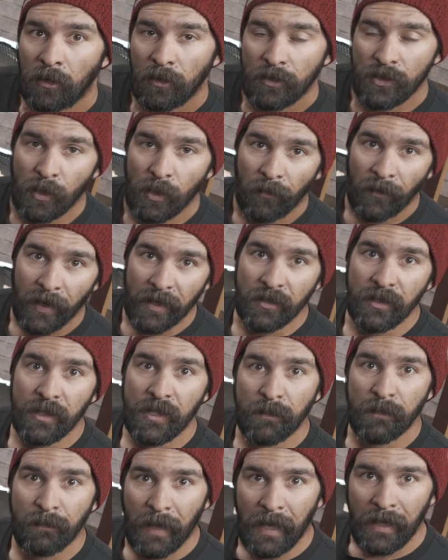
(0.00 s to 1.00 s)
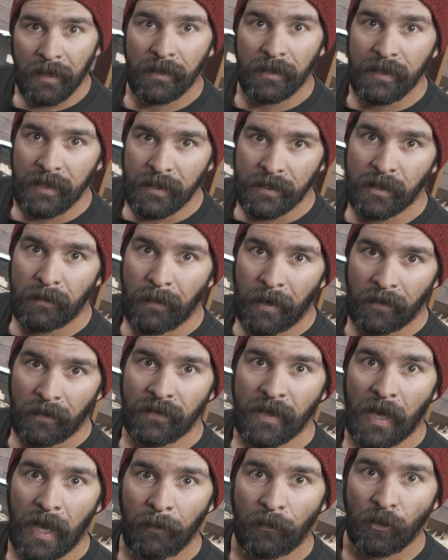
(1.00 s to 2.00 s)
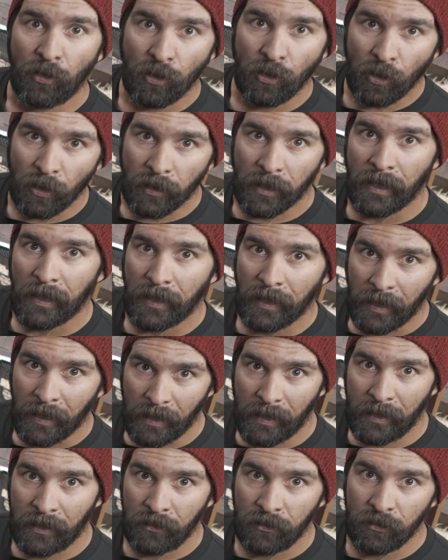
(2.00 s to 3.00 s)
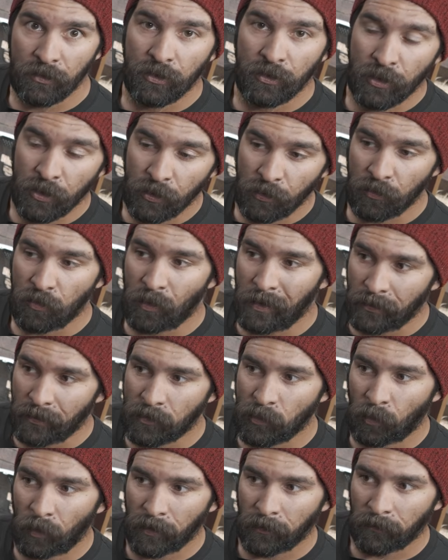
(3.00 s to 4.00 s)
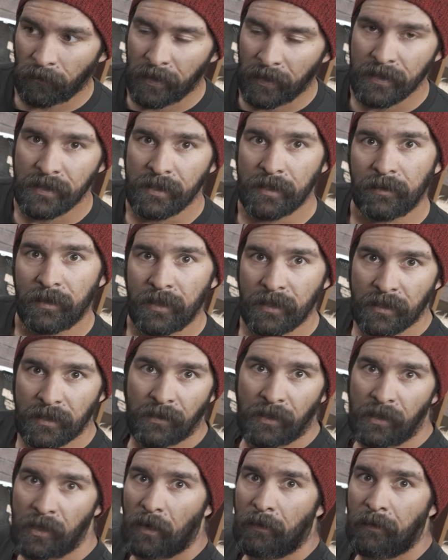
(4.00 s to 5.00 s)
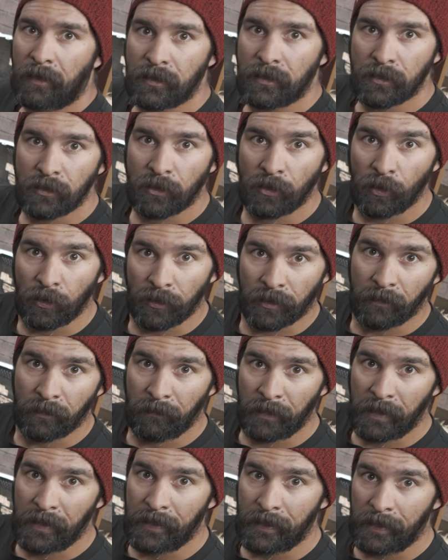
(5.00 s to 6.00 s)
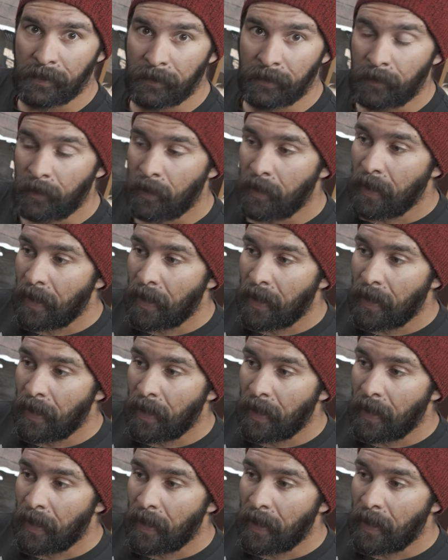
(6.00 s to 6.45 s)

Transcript: So I've actually spent a decent amount of time looking into wheel-to-wheel race series that the Yaris could compete in.